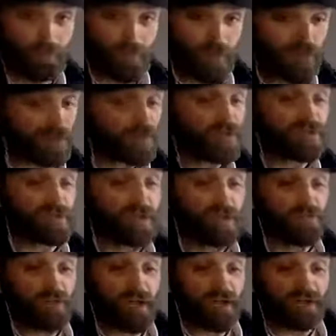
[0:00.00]
But if you just said
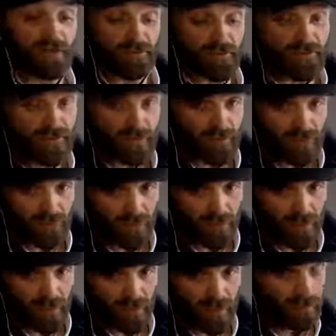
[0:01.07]
offense, it would still,
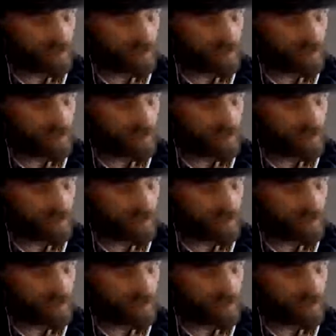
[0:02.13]
wouldn't it,